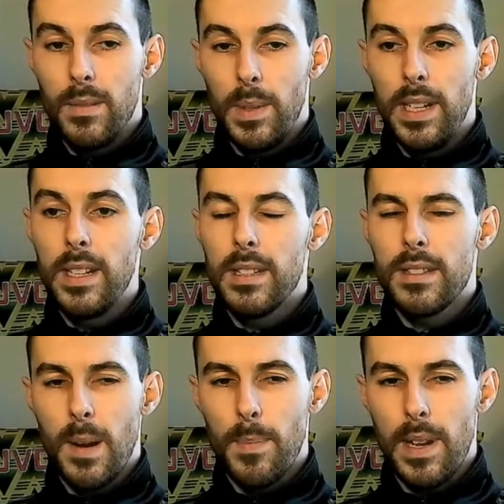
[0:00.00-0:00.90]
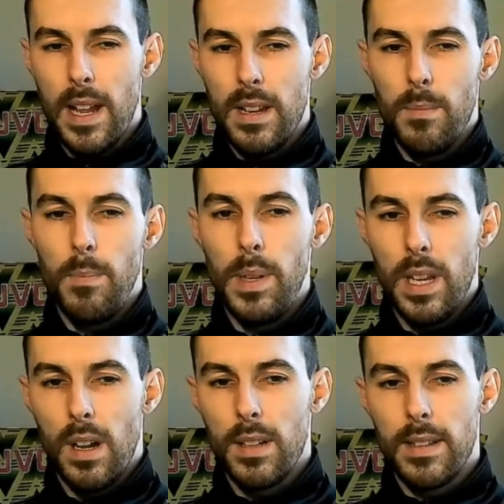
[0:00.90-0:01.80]
We need to start planning
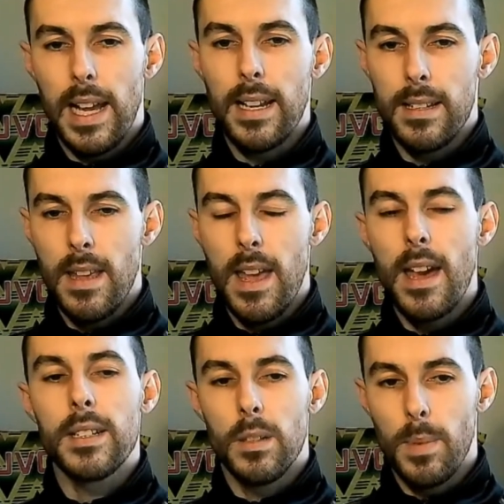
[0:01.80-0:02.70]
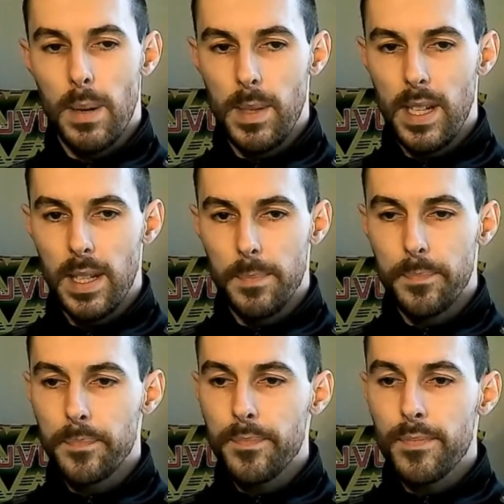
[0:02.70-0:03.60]
beyond Lacazette and Aubameyang.
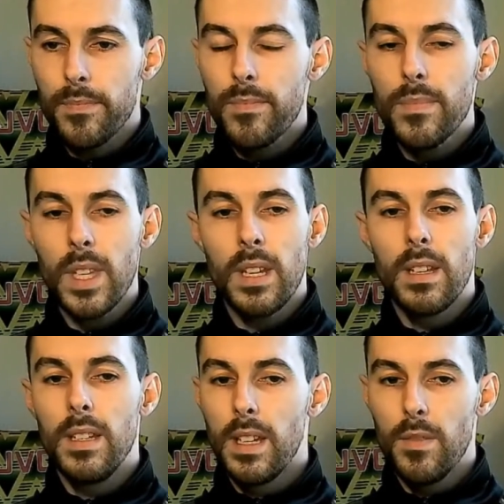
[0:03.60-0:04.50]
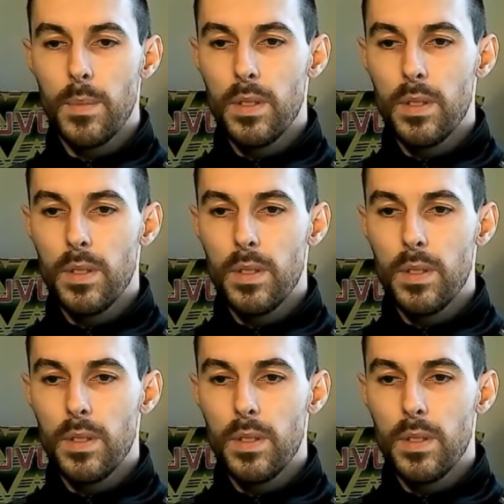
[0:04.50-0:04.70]
You give him